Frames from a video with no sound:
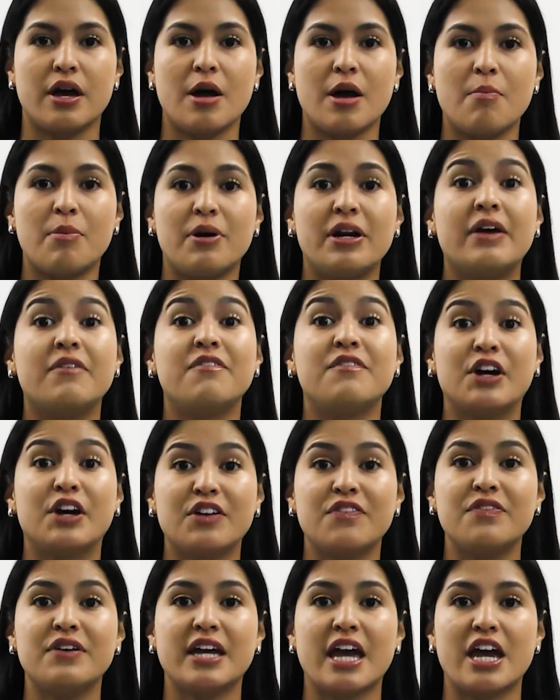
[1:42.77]
but a
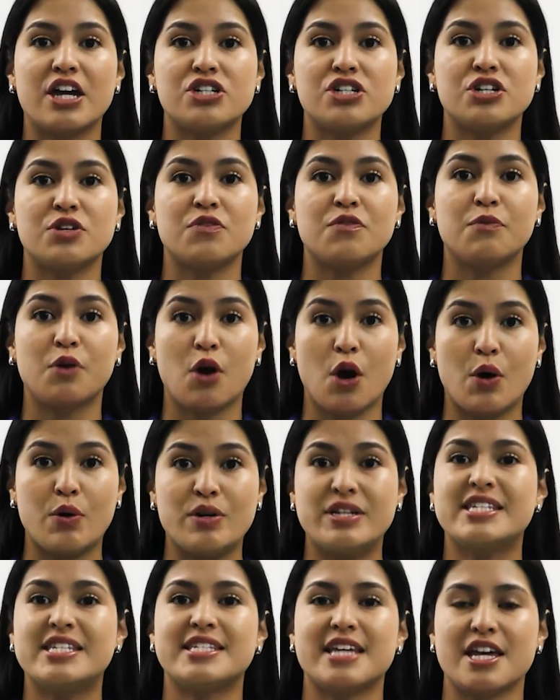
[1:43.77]
verification
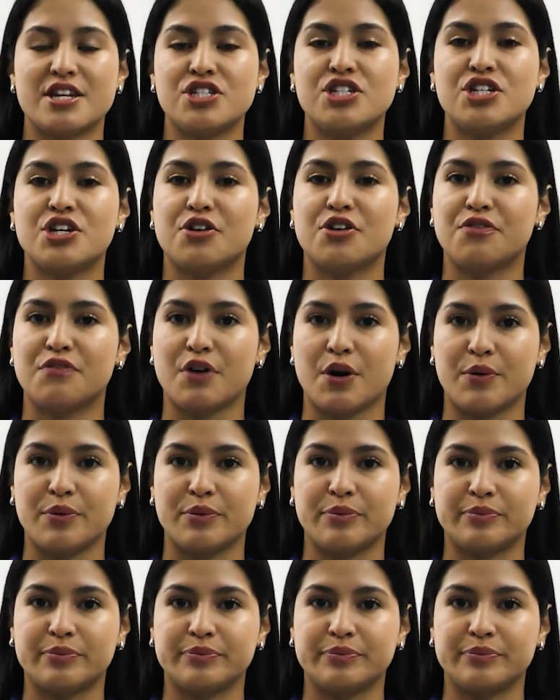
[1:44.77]
code sent to your phone.